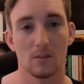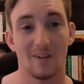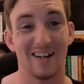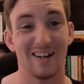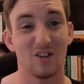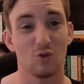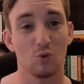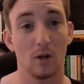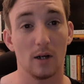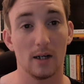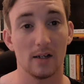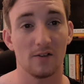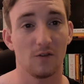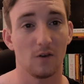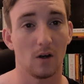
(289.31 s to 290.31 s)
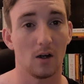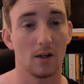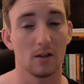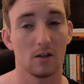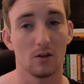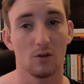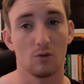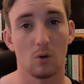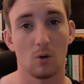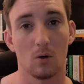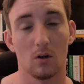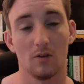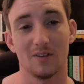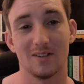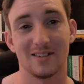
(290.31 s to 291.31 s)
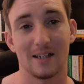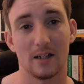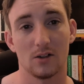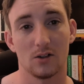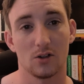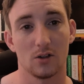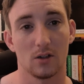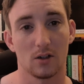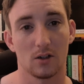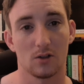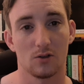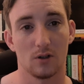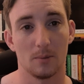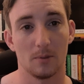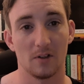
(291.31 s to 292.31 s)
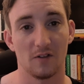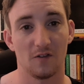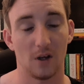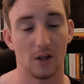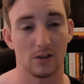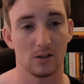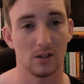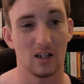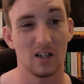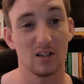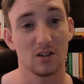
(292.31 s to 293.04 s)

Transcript: And I really find the role of attention extremely fascinating,